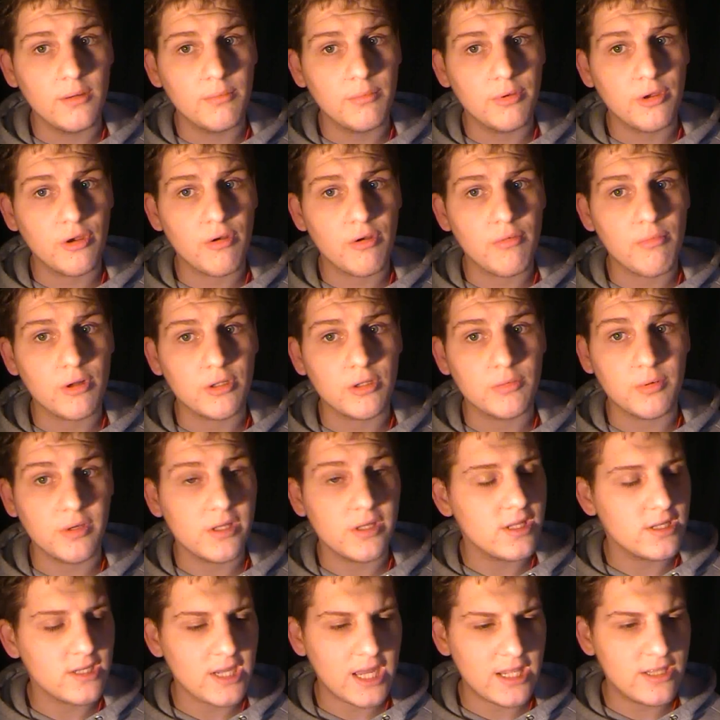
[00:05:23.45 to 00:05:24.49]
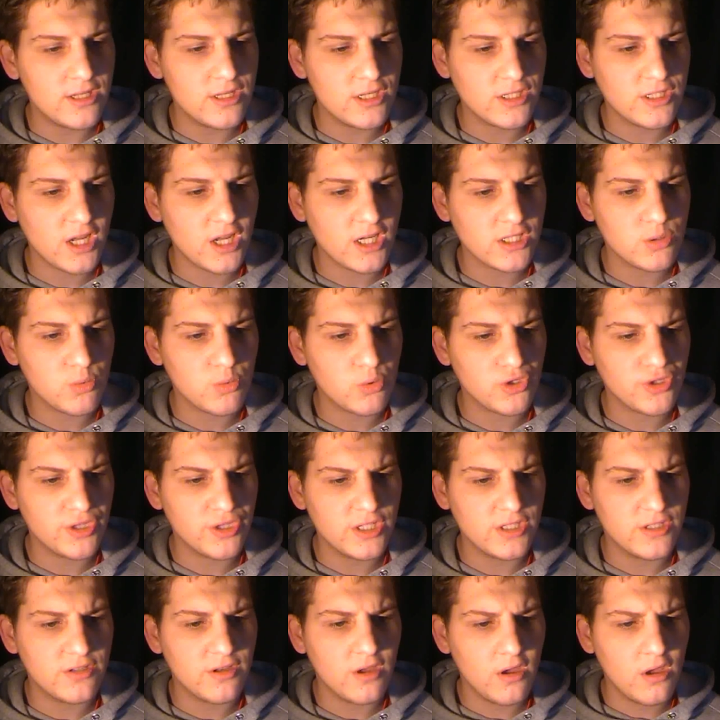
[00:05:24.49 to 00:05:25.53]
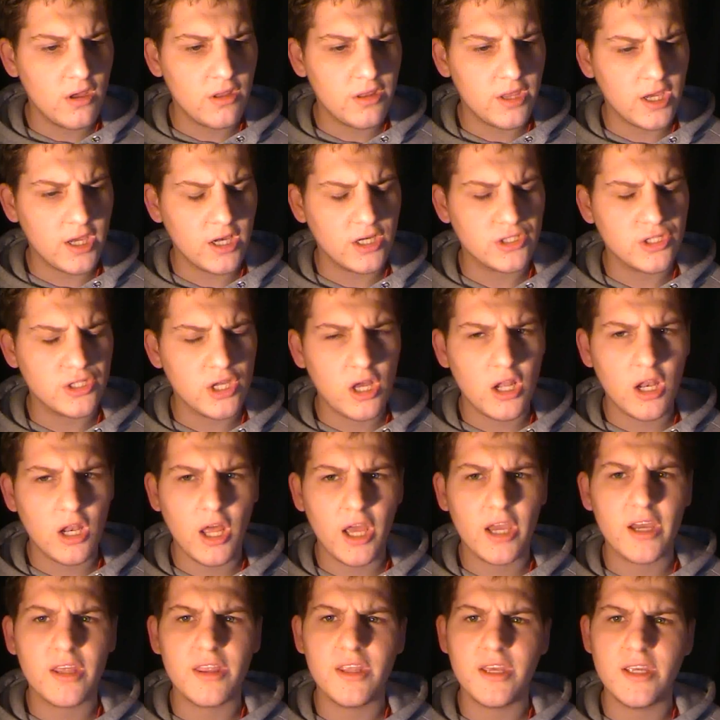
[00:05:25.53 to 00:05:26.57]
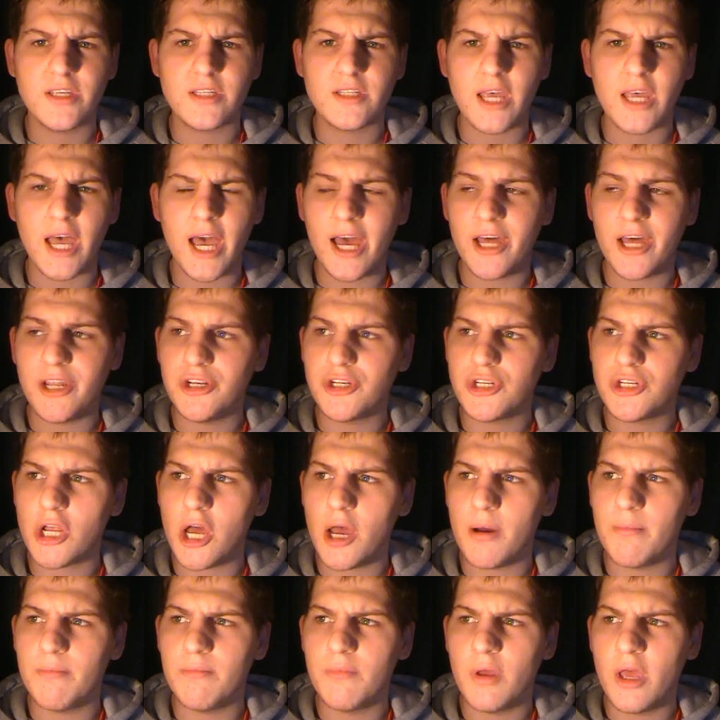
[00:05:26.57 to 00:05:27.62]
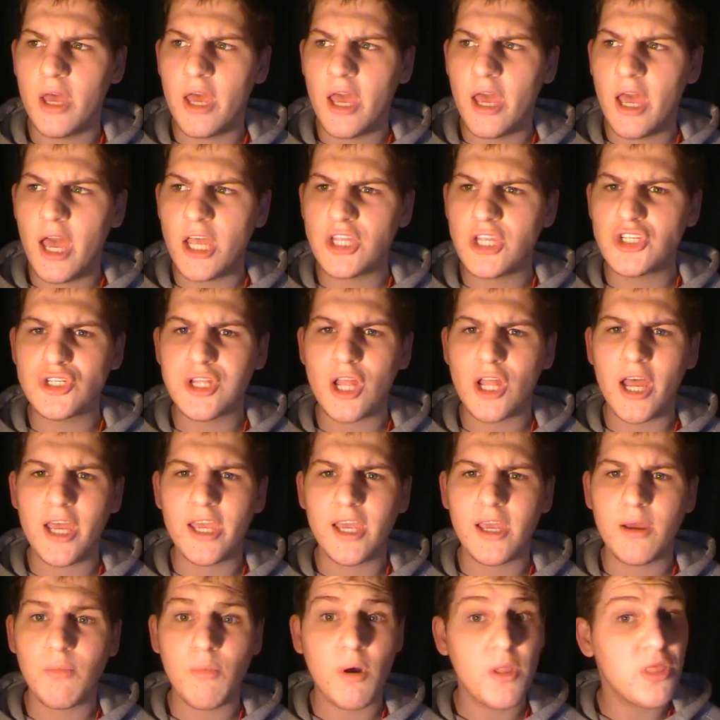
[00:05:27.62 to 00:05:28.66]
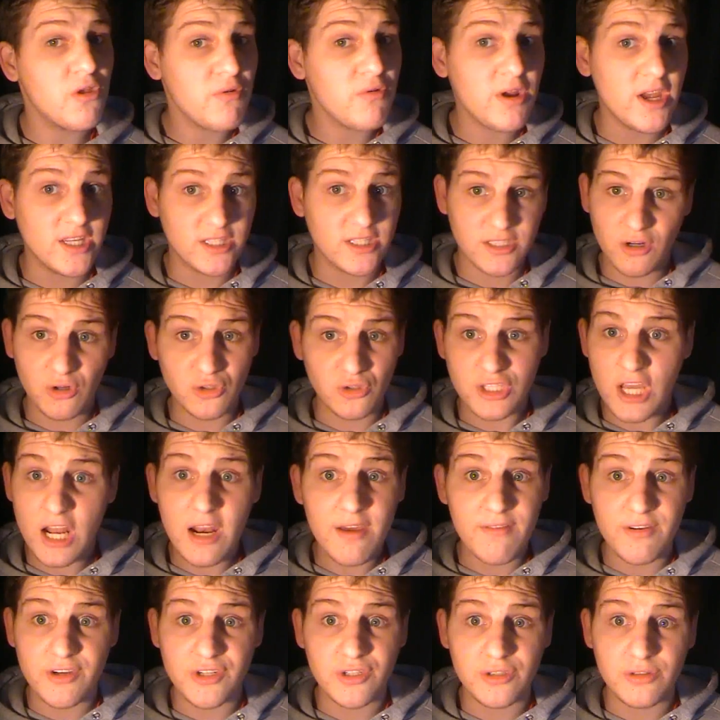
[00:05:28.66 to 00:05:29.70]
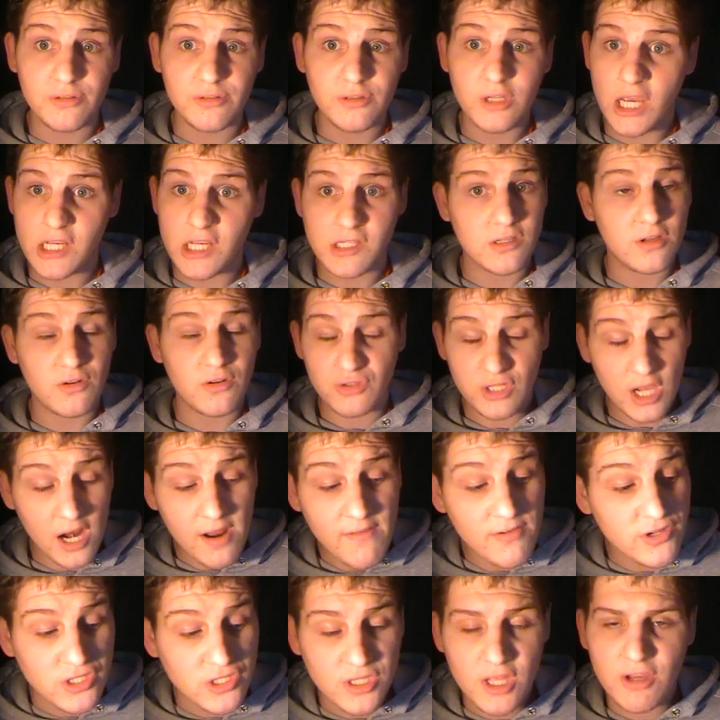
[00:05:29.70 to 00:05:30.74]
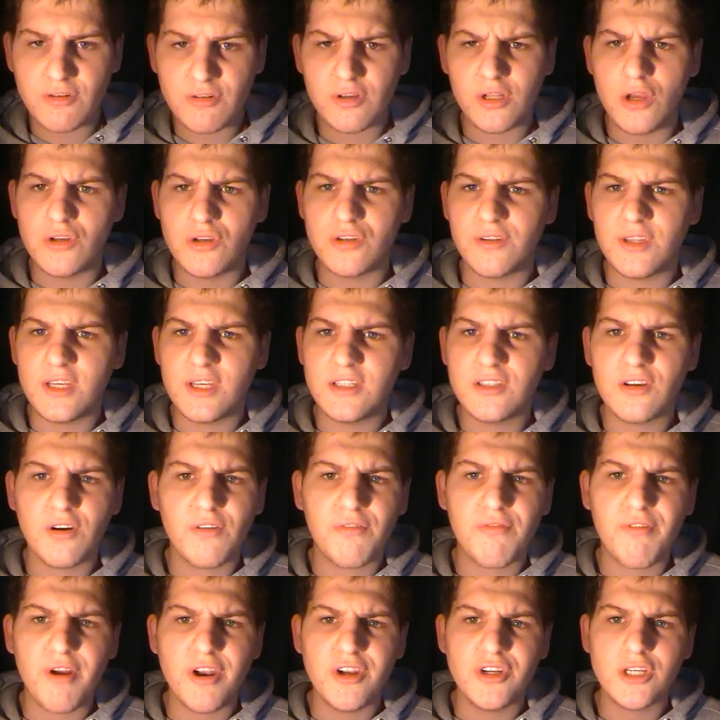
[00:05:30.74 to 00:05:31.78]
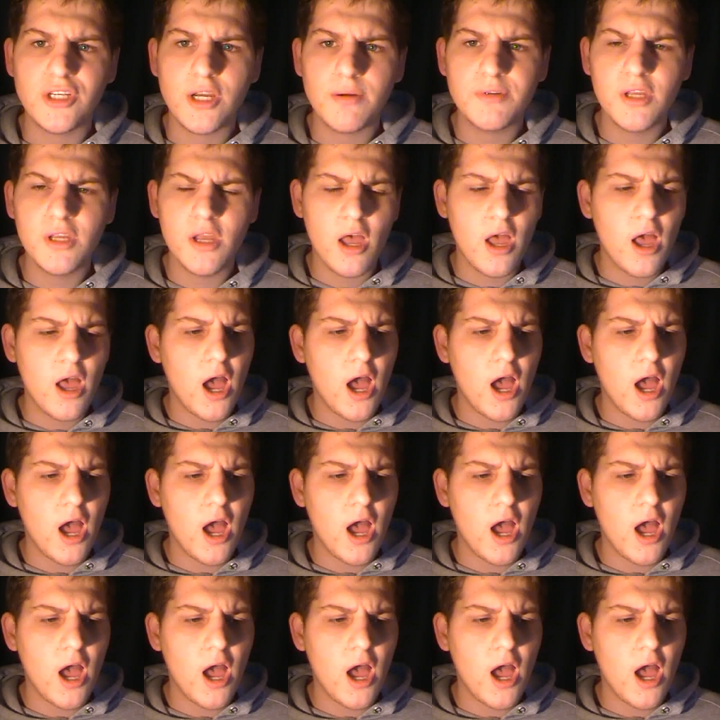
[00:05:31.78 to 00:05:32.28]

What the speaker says: Pure impossible. And it's nice to watch these things like this, and it's like, well, there is on television. Yes, on television there's loads of these sort of friendships.